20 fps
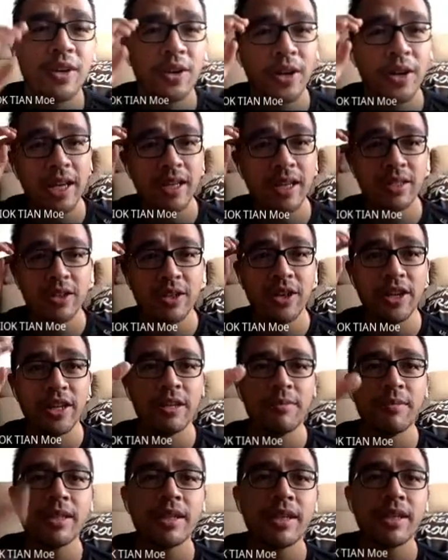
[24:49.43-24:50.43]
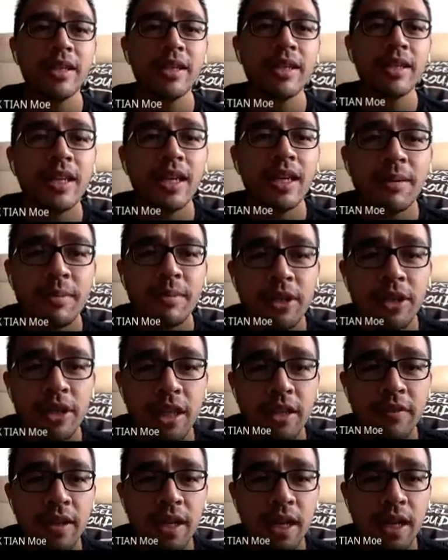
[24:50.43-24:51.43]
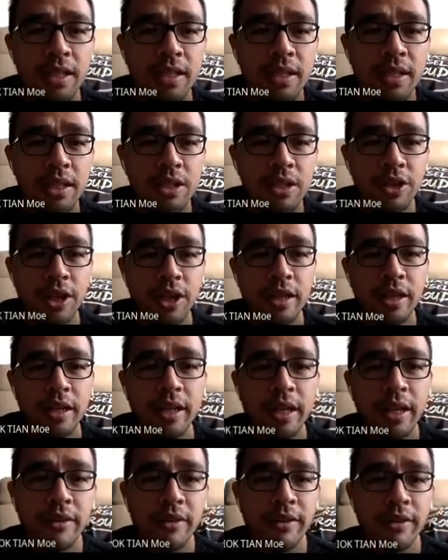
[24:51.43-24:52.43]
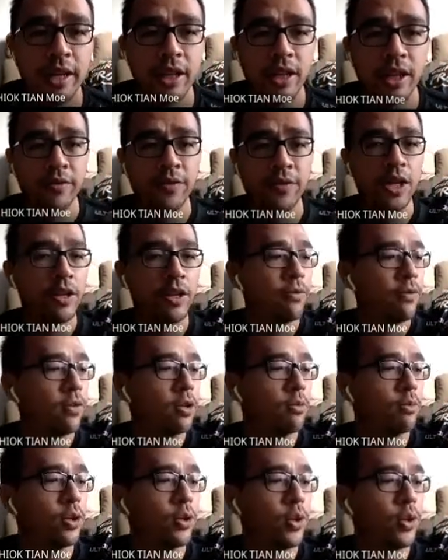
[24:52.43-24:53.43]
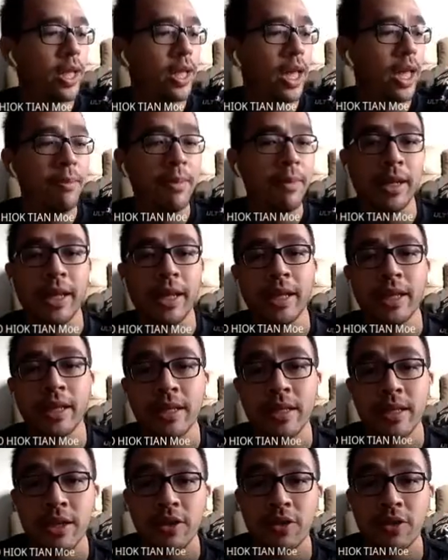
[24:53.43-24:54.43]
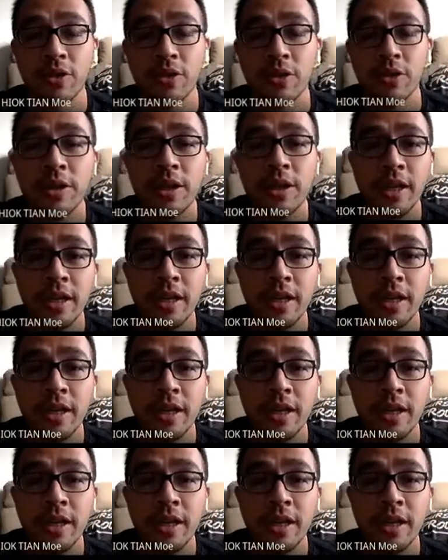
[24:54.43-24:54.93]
Okay, sorry, number 13. I'm going to give the answer straight. The net rate of heat flow between M and N is 0.